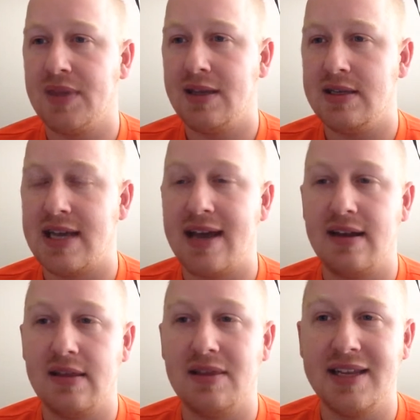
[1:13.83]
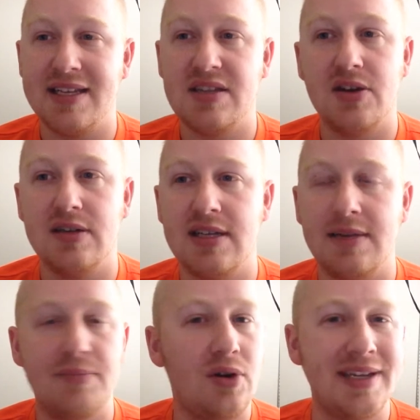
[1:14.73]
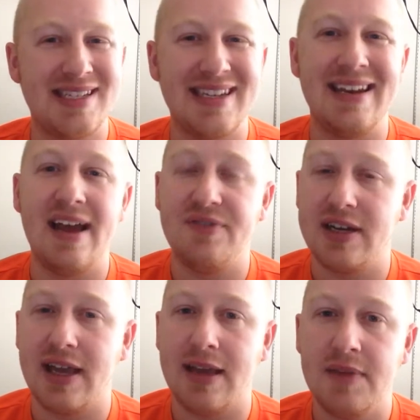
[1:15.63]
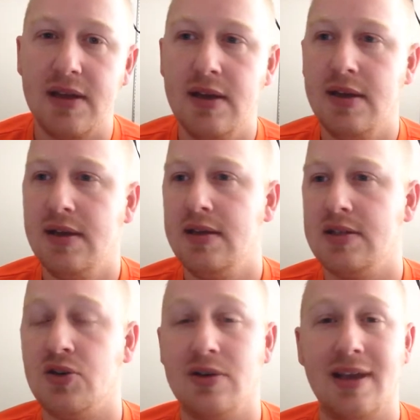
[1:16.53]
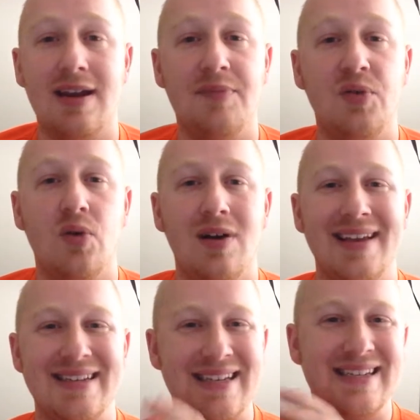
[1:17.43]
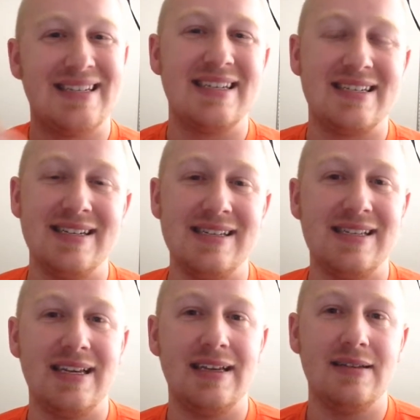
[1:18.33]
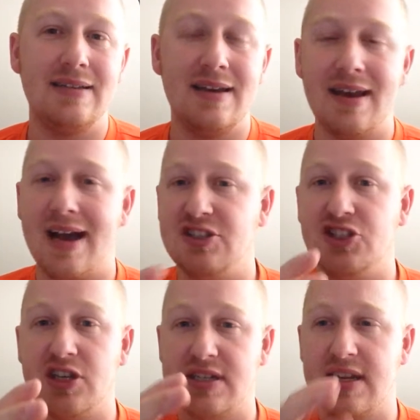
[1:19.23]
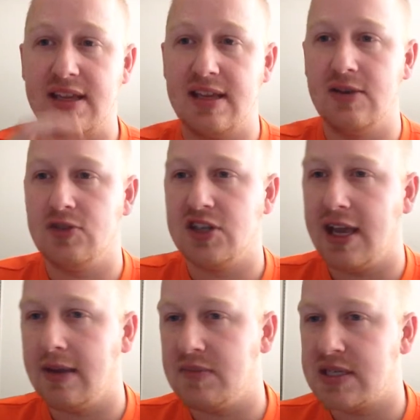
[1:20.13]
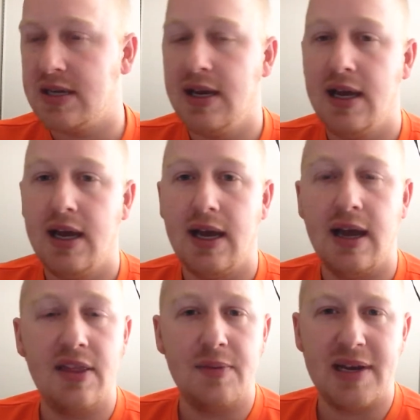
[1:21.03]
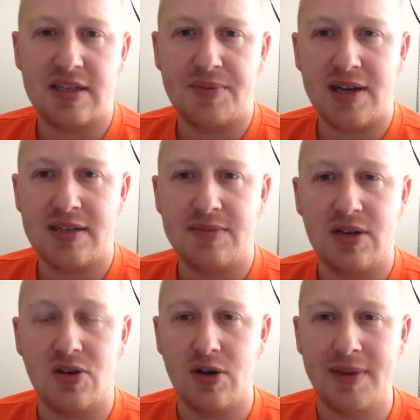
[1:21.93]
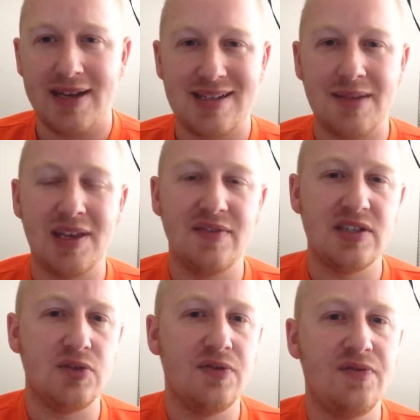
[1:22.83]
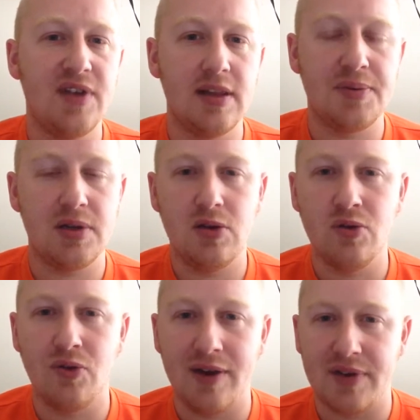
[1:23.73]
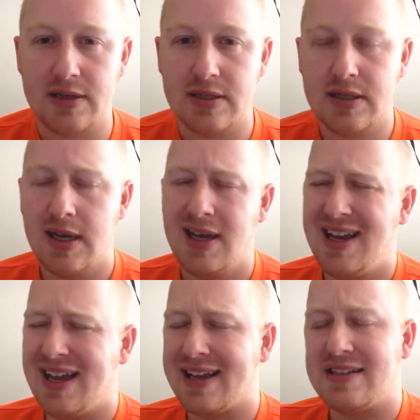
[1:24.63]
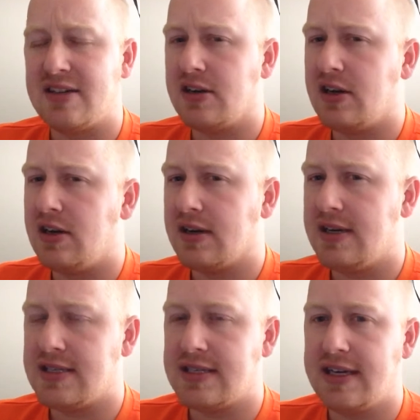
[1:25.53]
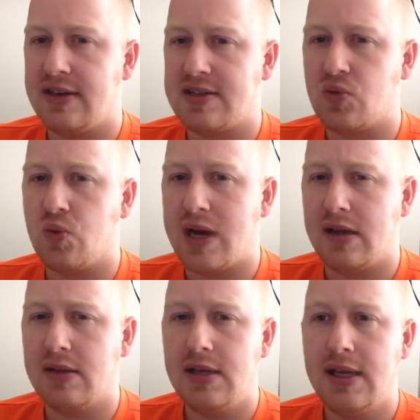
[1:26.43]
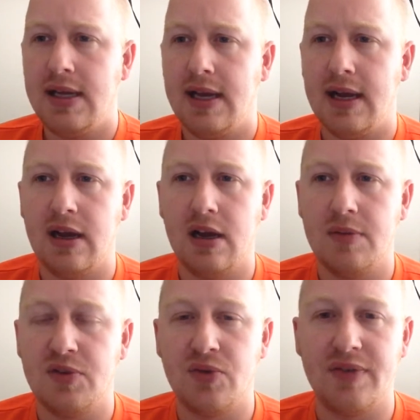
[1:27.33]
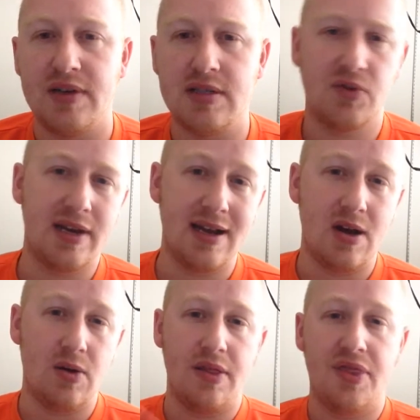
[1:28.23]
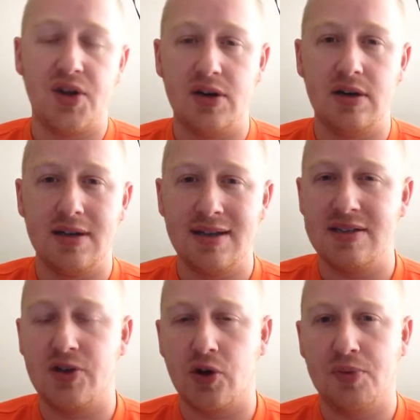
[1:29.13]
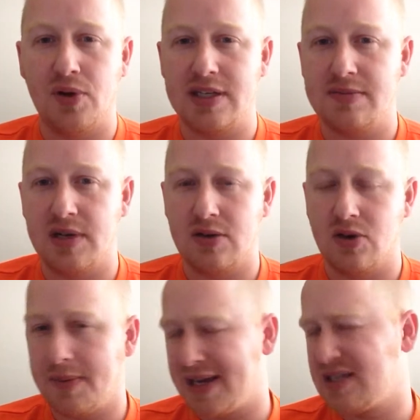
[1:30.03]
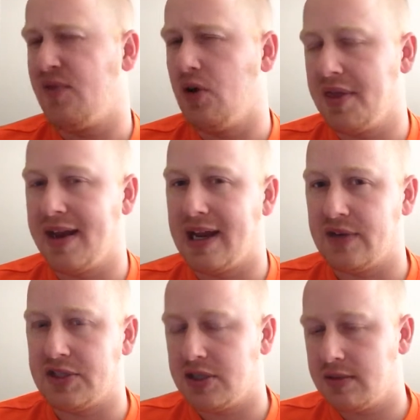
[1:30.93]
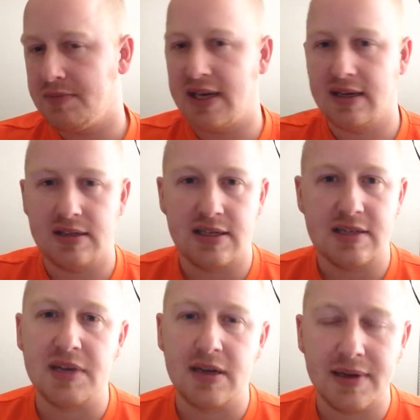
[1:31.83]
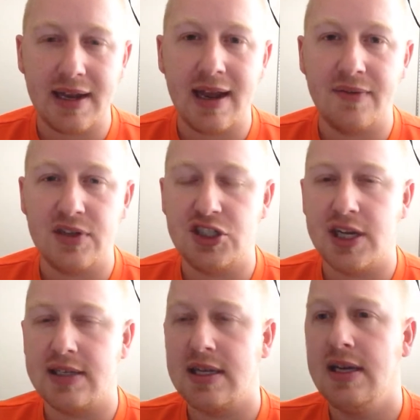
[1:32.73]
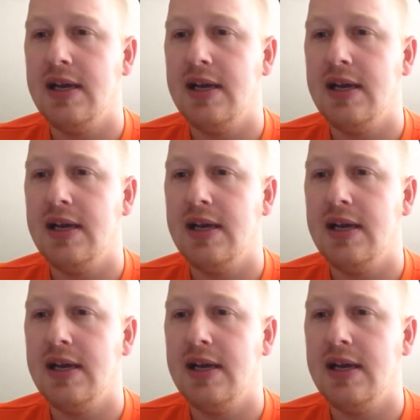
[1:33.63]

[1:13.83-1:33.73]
He's had at least 13 points in every game. So, again, I'm rewarding his consistency, not just the huge games. And then my surprise among quarterbacks, I'm giving to Phillip Rivers. I considered Kirk Cousins here as well. But Rivers, right now, 3rd in total points among quarterbacks, 4th in average. Manning does beat him in average yet.